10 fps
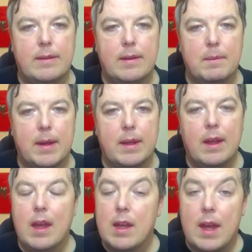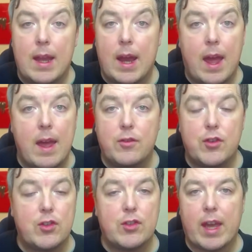to me, and it
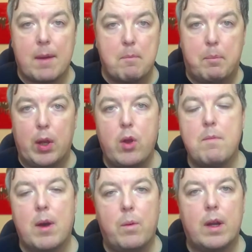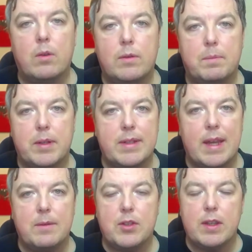just like blew my world
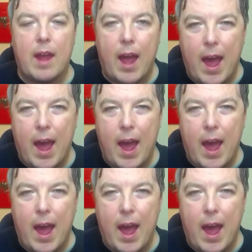perception